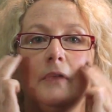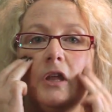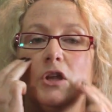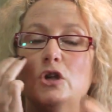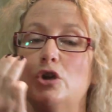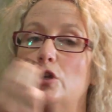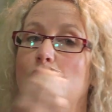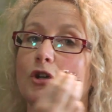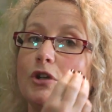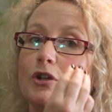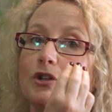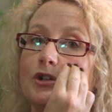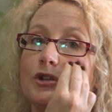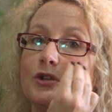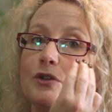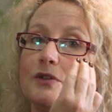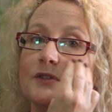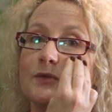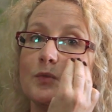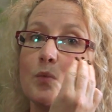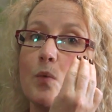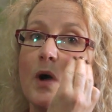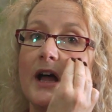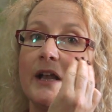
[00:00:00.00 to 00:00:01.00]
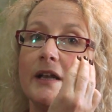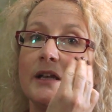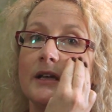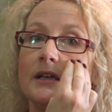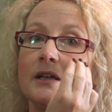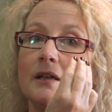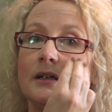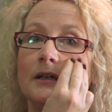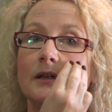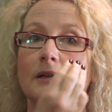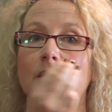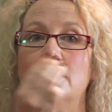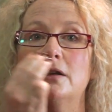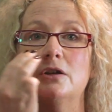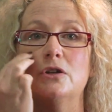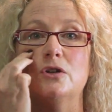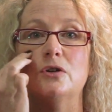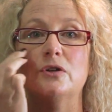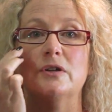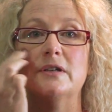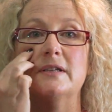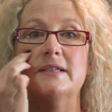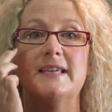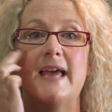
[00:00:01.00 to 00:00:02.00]
You can use one,
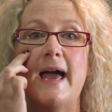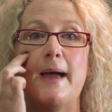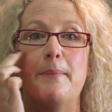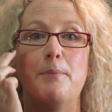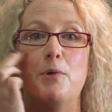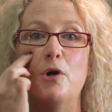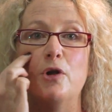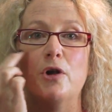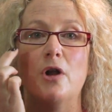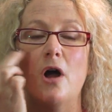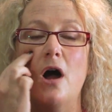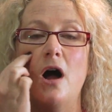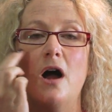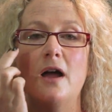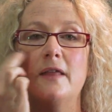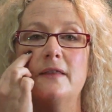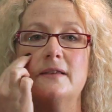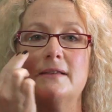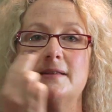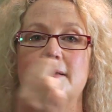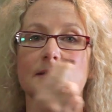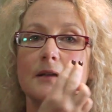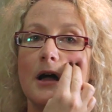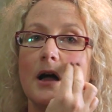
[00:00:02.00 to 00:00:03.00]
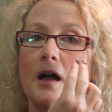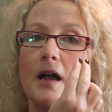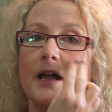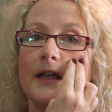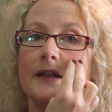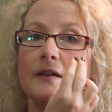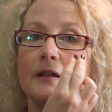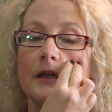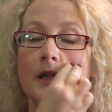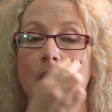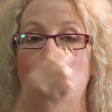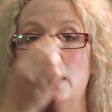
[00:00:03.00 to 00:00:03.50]
you can tap on either side,